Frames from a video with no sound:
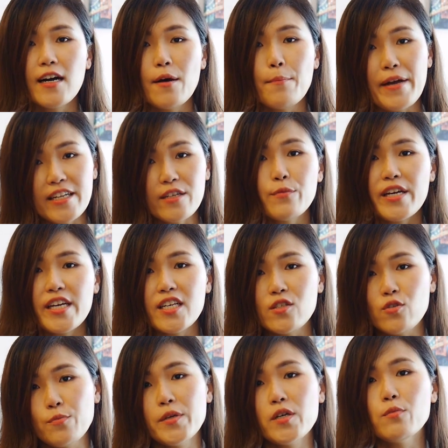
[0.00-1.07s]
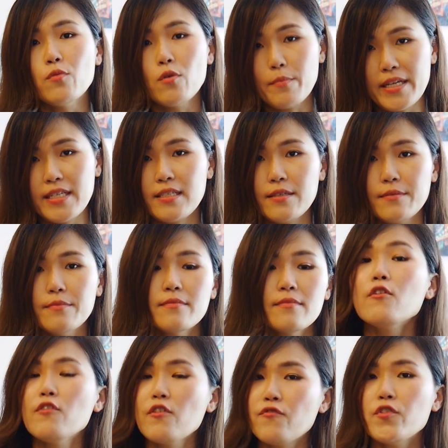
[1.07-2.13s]
A better way is to build momentum.
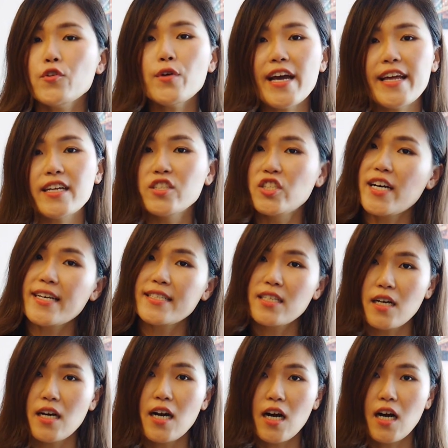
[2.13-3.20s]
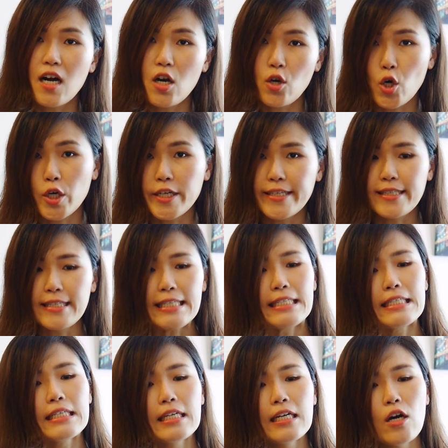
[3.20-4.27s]
Review and adjust accordingly.
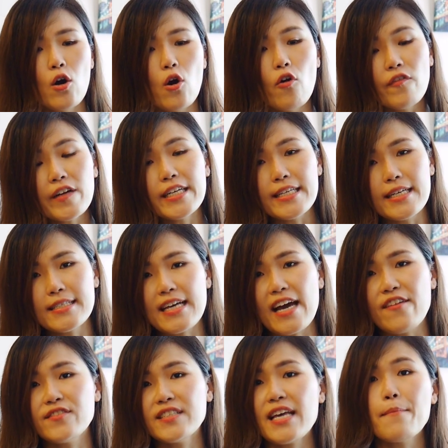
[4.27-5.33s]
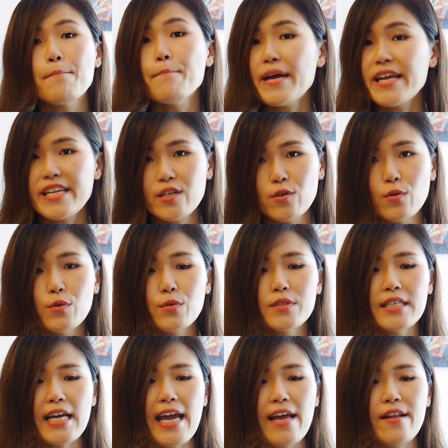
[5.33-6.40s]
Over the years, I've set many
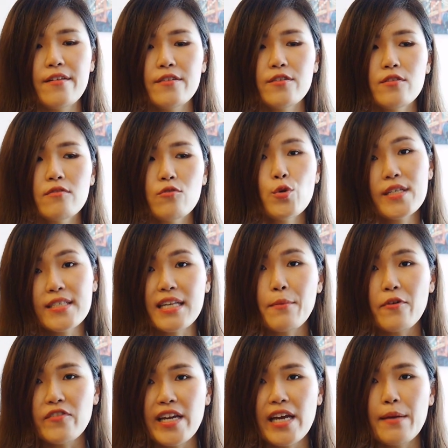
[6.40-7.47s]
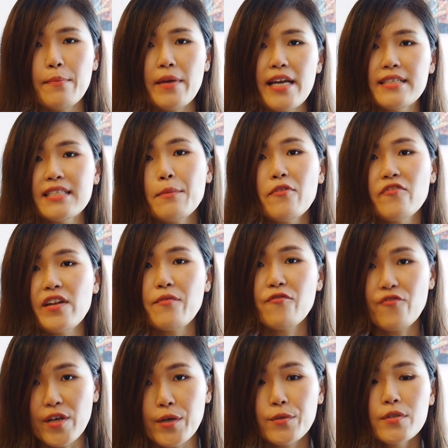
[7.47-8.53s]
goals and quit some of them, and some of them
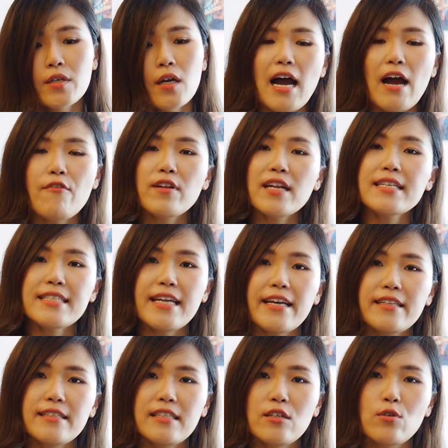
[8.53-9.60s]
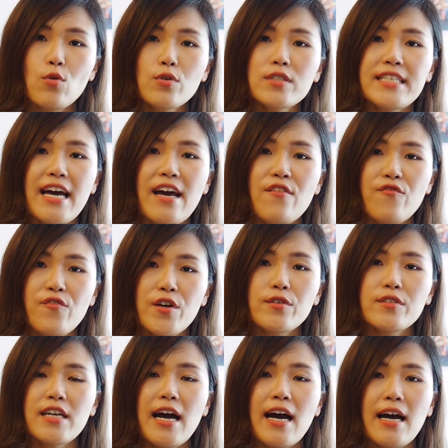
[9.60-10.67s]
failed. I realized that the goals that I
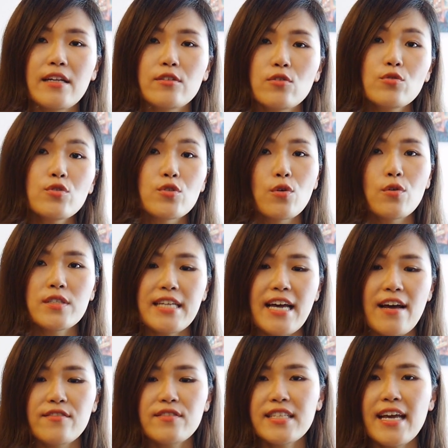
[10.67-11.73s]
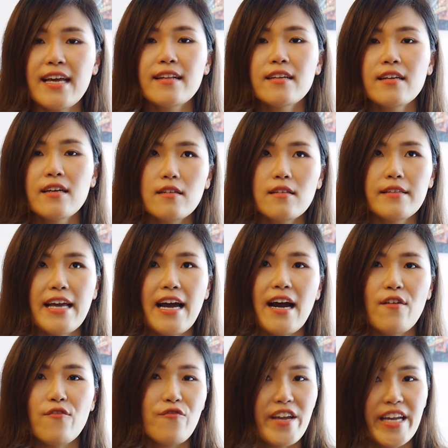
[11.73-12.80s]
failed are those goals that I've set that
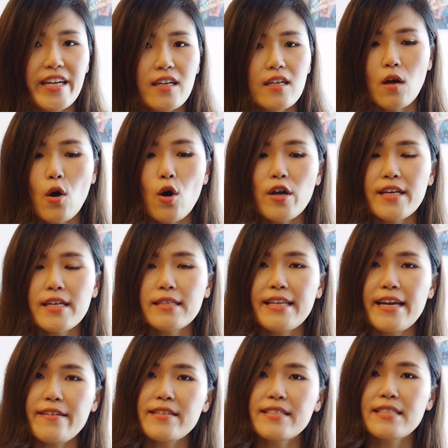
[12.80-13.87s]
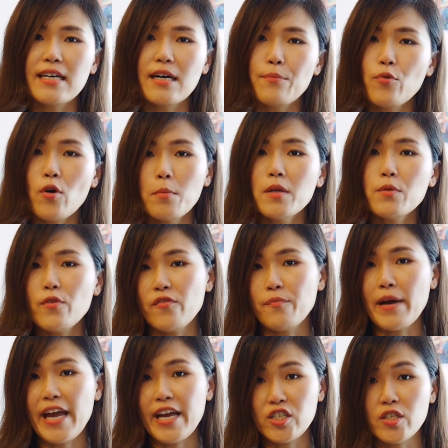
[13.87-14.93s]
are vague, or there is a problem with
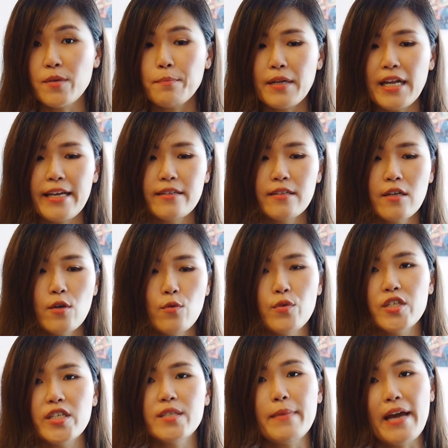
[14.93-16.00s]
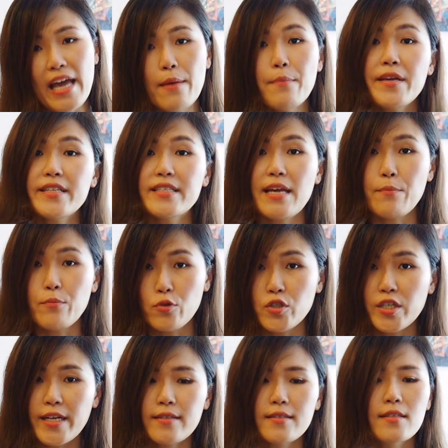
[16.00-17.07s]
my action plan, which is my habits and
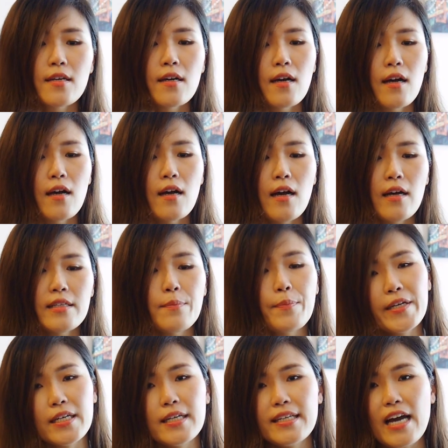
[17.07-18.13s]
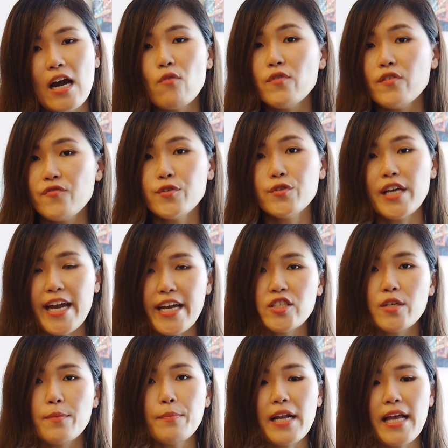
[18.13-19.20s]
projects. Typically, I'll review the
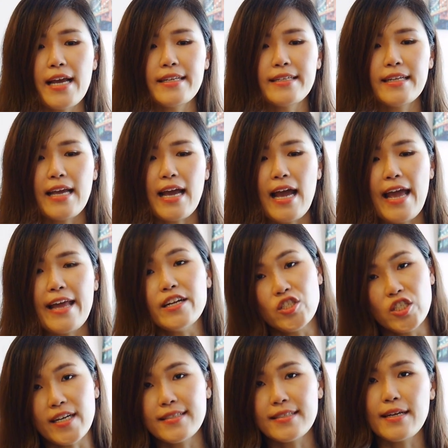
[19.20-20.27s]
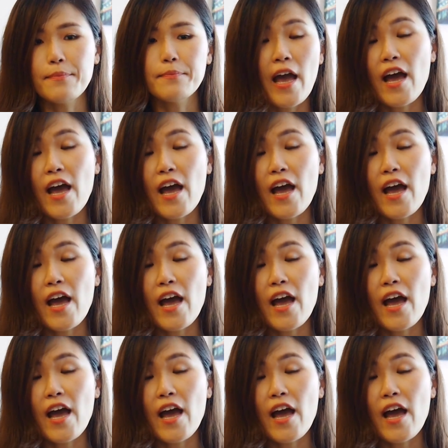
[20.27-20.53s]
action plan and adjust them.